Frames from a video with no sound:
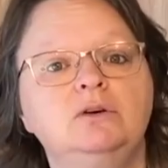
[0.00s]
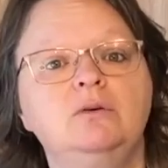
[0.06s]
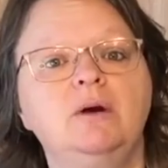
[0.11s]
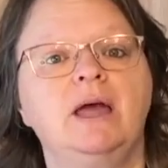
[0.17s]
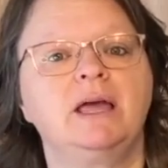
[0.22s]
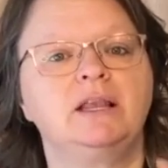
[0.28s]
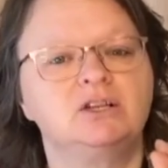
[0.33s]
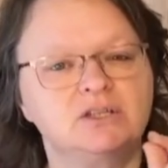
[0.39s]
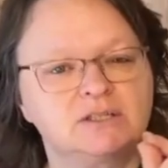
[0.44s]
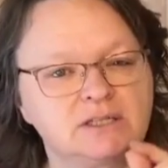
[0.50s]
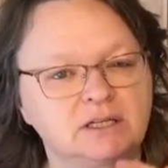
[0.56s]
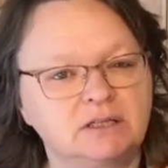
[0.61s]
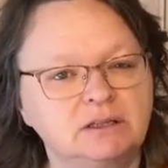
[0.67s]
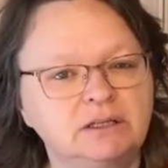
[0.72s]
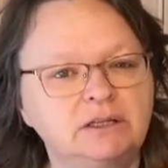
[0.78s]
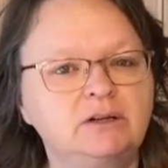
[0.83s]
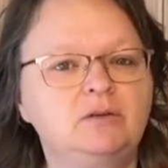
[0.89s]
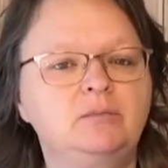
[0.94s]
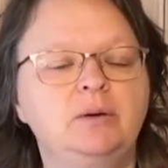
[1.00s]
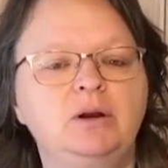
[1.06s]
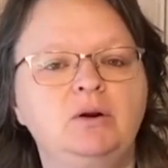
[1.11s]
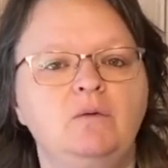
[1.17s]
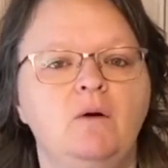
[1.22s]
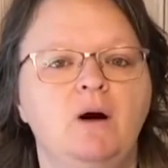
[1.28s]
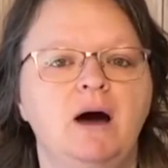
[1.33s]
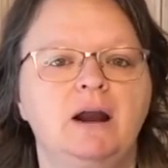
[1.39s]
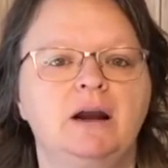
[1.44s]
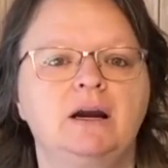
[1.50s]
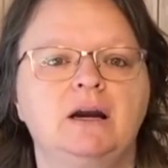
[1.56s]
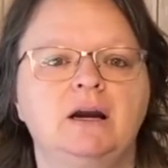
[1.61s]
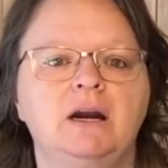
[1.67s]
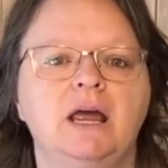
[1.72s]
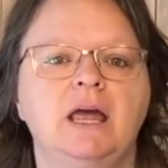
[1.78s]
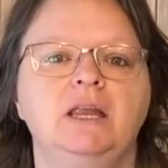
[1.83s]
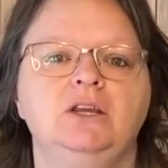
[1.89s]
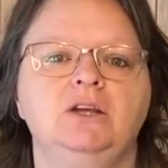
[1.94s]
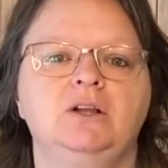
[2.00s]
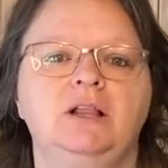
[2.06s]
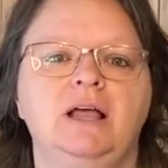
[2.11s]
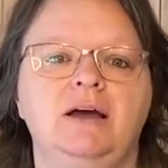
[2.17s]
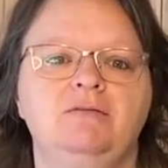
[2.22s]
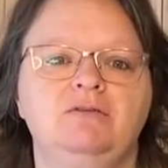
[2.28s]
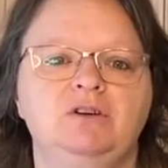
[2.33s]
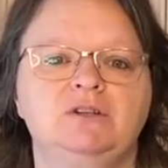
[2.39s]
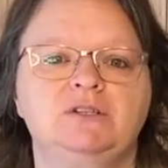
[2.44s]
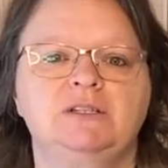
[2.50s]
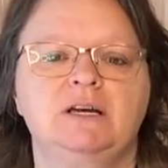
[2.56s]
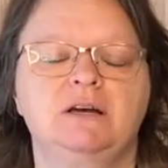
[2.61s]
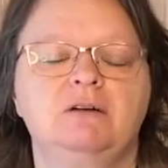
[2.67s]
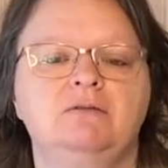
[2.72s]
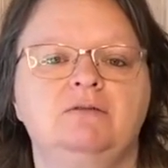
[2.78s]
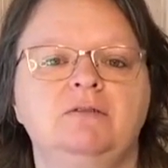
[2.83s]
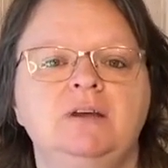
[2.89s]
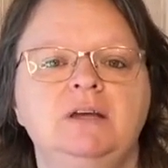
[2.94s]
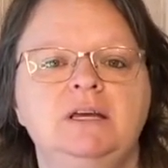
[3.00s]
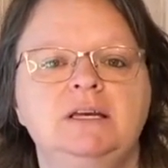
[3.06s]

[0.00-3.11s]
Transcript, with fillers: and just a little bit of water and you'll have yourself